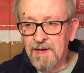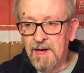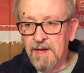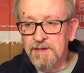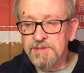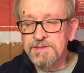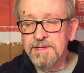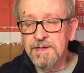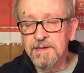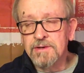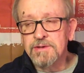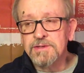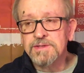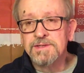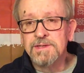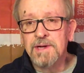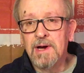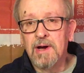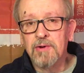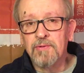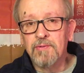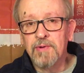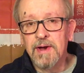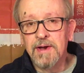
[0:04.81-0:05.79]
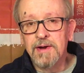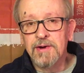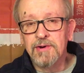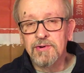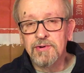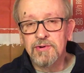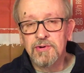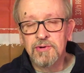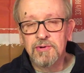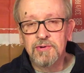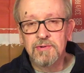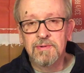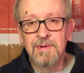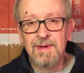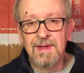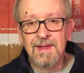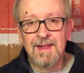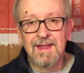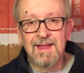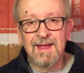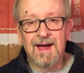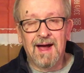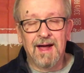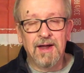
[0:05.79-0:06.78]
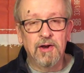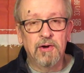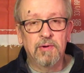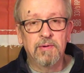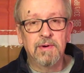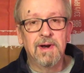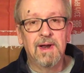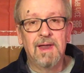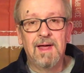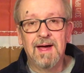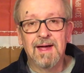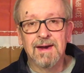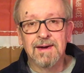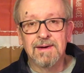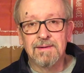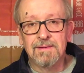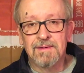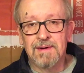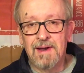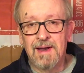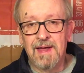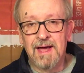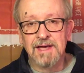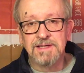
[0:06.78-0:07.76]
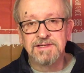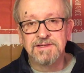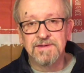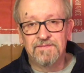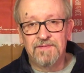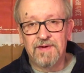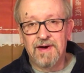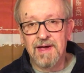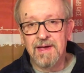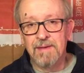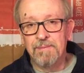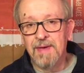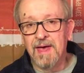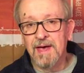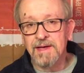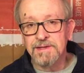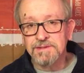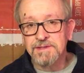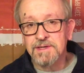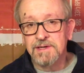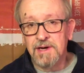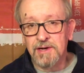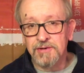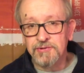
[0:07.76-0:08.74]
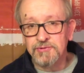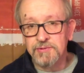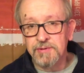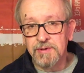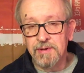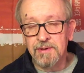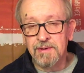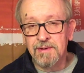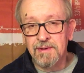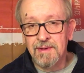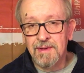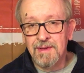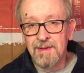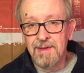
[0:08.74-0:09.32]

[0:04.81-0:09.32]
a singer-songwriter who I know a lot classify him as country,